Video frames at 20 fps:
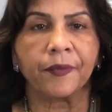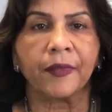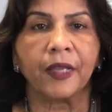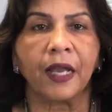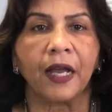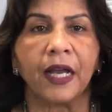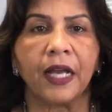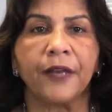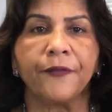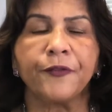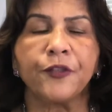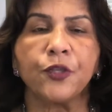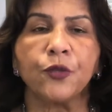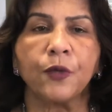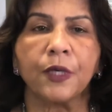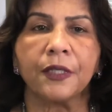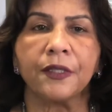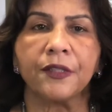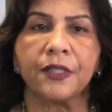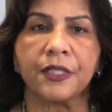I have two
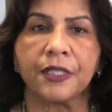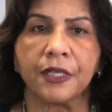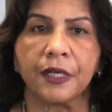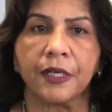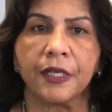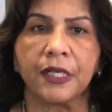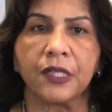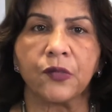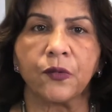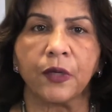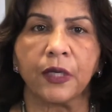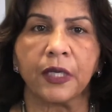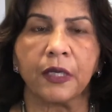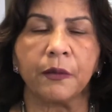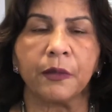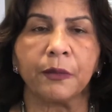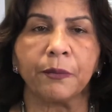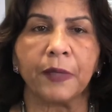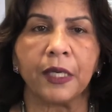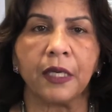other attorneys working
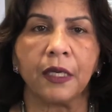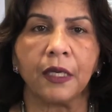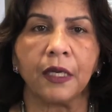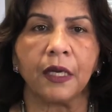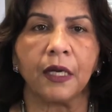with me,